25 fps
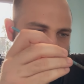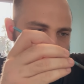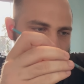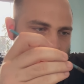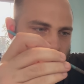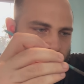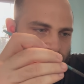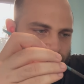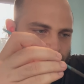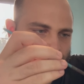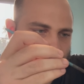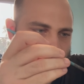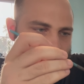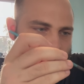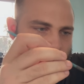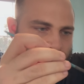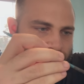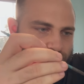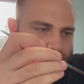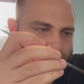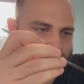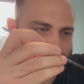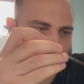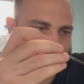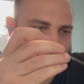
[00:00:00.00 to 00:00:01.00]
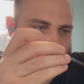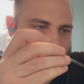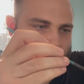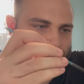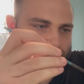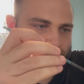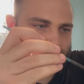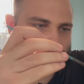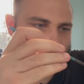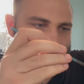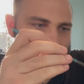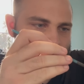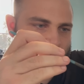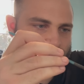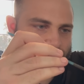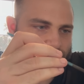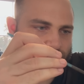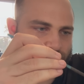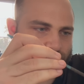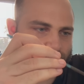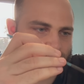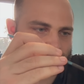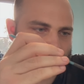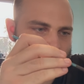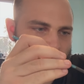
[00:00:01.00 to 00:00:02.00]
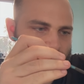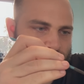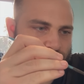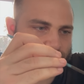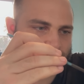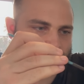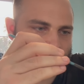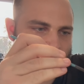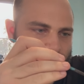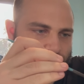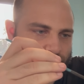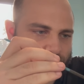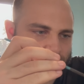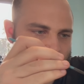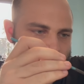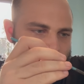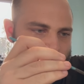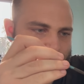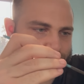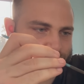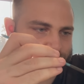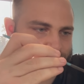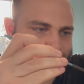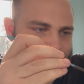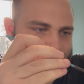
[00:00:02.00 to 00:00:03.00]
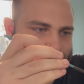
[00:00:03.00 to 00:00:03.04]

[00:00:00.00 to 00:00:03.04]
covered in mud and grime.